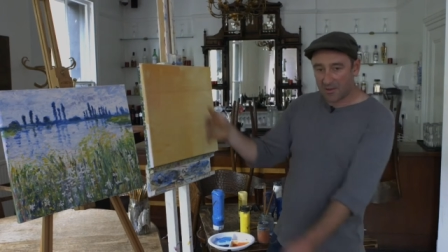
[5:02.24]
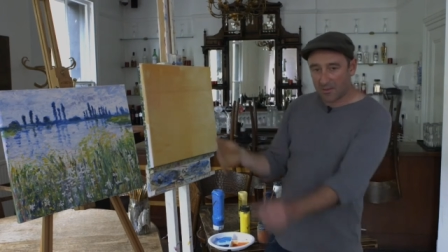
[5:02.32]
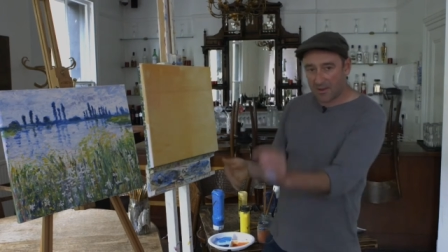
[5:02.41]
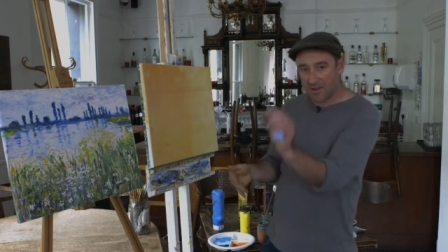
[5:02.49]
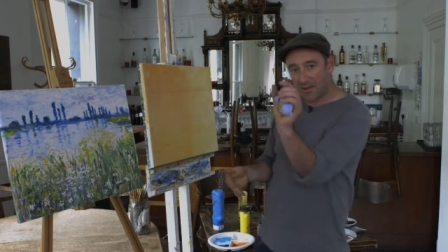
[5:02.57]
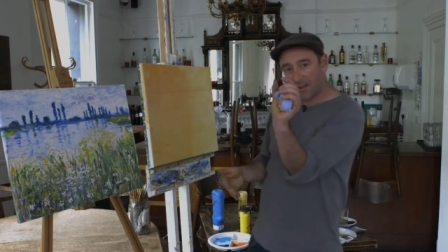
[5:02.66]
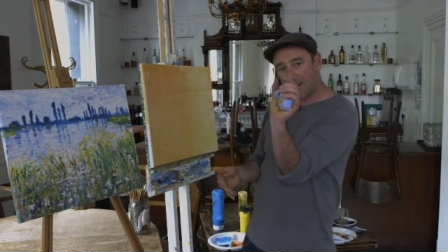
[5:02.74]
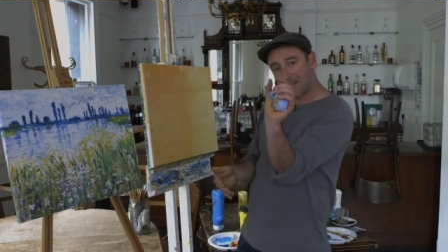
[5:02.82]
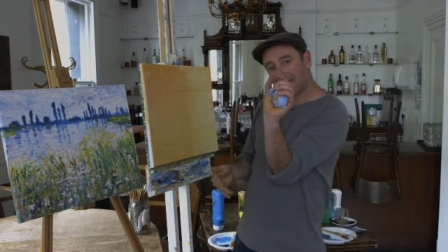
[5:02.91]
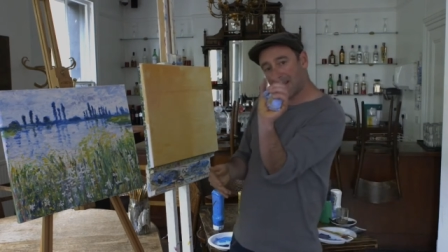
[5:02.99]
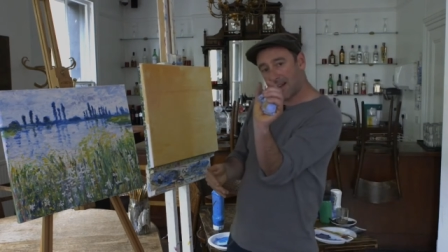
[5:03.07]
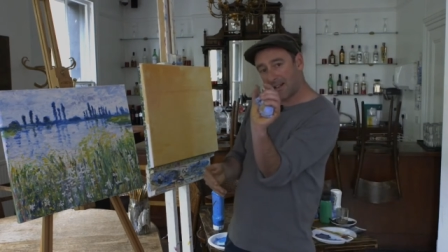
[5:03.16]
And we're gonna
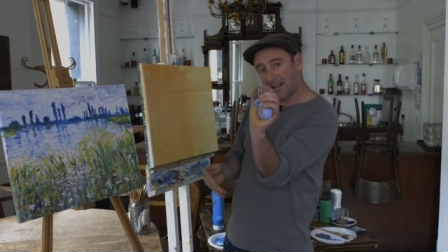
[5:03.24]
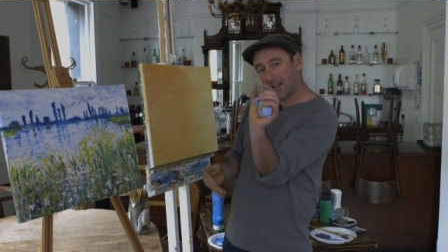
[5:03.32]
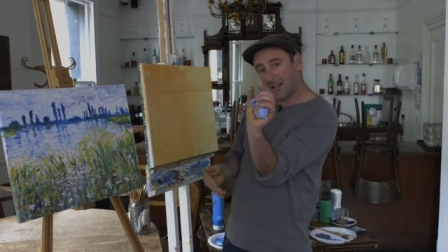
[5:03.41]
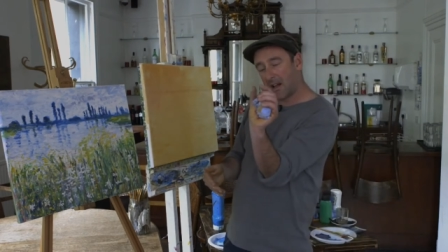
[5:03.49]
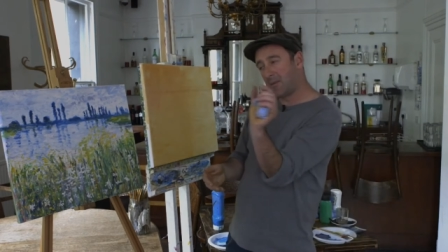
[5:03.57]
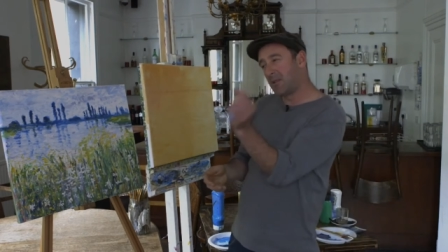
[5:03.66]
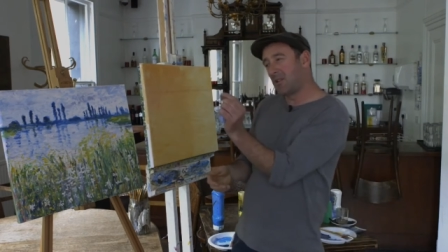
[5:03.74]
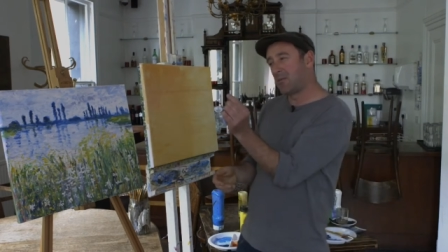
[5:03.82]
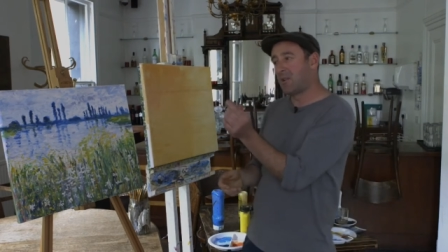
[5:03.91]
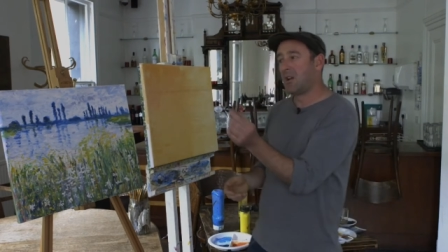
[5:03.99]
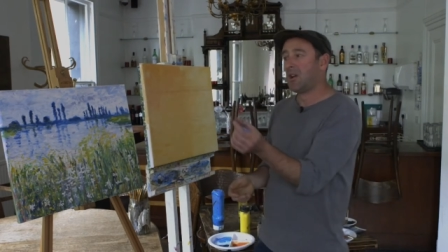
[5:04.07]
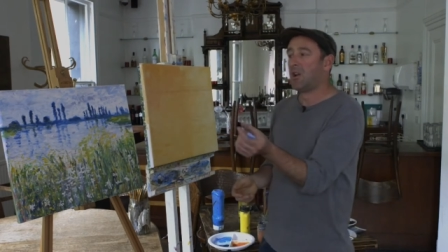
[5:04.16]
like tiny, little, I'm gonna
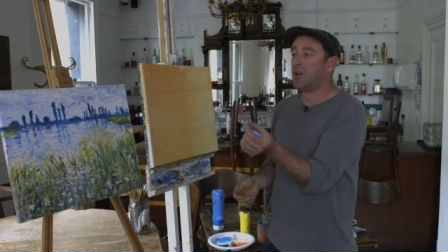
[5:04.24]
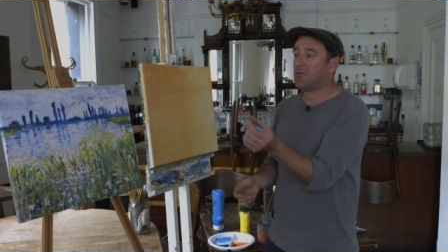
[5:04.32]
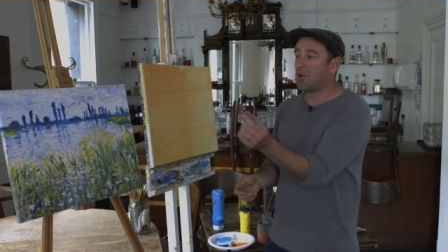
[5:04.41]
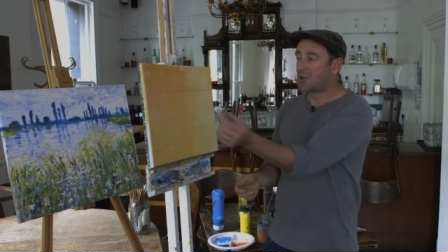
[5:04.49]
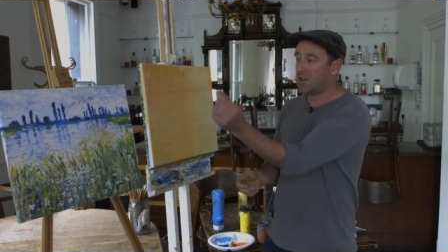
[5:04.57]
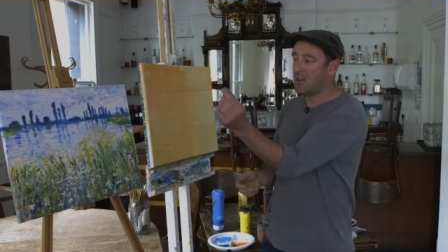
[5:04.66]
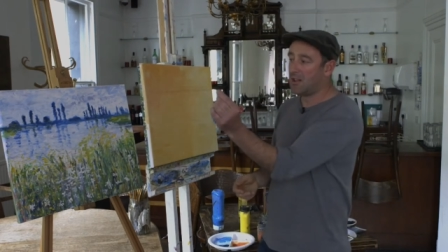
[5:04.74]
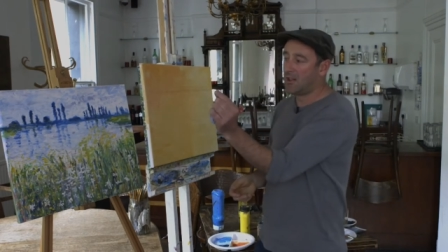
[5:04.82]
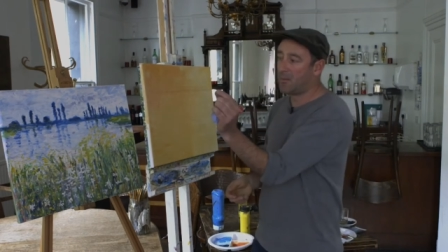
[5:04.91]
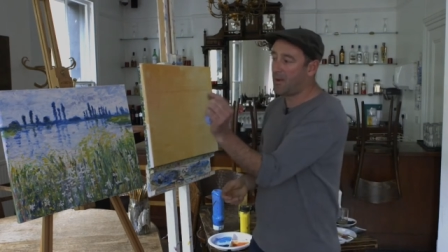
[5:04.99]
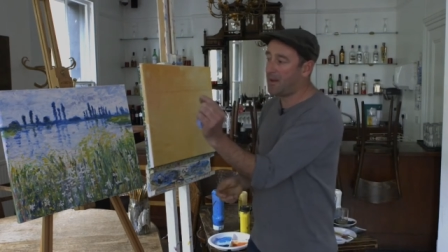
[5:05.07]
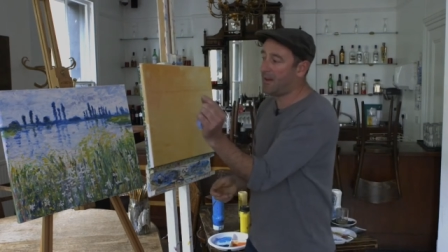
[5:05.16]
rush it a
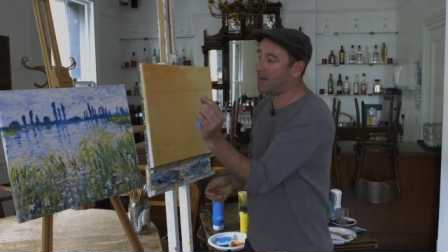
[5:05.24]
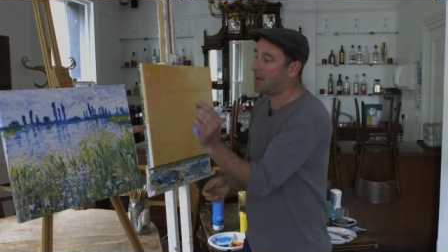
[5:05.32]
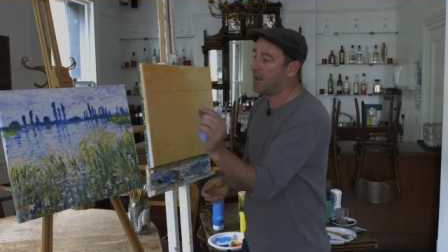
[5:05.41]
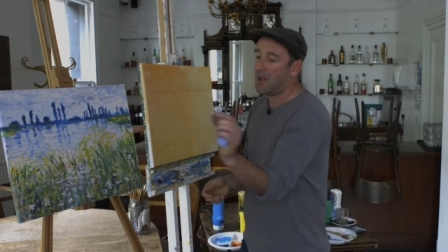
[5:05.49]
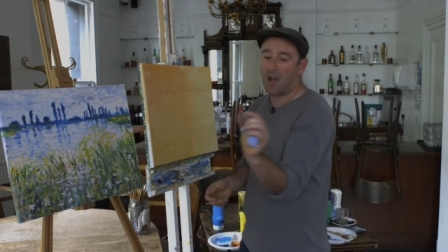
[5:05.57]
little bit.